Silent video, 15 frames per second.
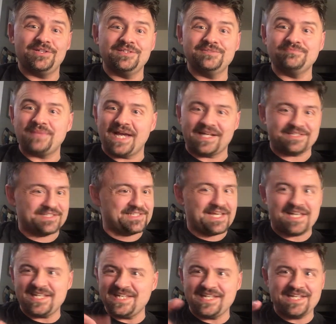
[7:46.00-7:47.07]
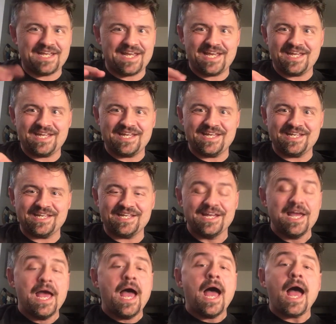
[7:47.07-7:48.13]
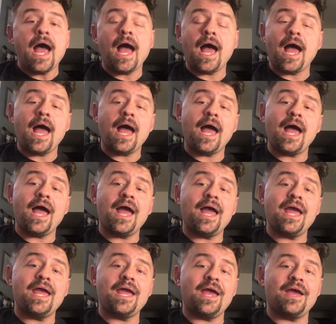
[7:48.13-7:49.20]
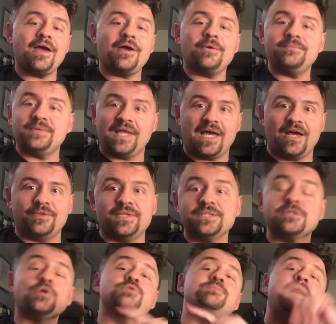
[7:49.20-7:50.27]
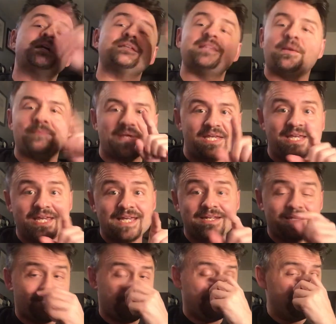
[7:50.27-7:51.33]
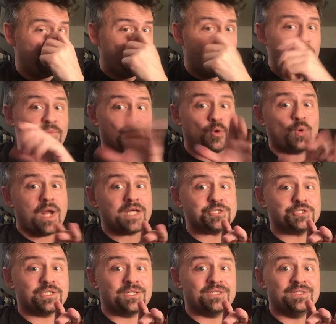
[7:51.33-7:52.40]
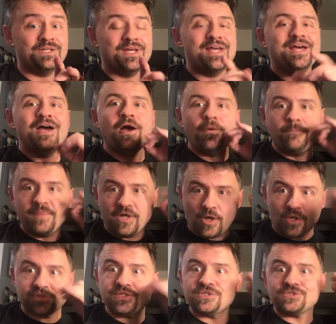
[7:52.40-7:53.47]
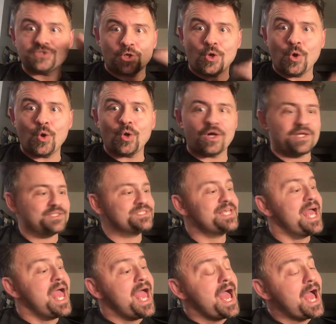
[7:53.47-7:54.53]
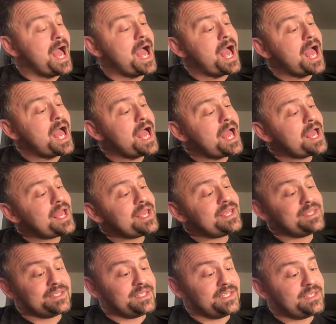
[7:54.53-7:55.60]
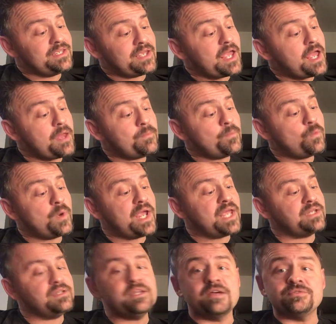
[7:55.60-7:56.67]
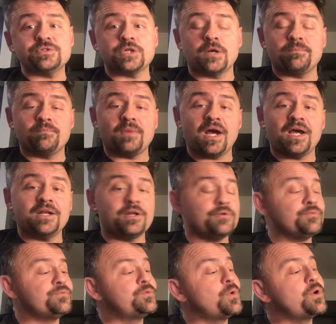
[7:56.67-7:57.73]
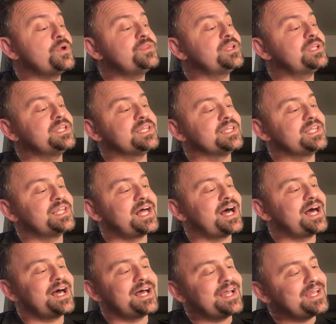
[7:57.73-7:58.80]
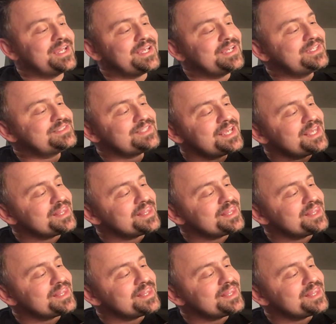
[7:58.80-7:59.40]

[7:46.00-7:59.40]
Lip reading: Back to that E. I am. Now this goes back to that beginning progression because it's the chorus. I am waiting, F sharp minor for the light.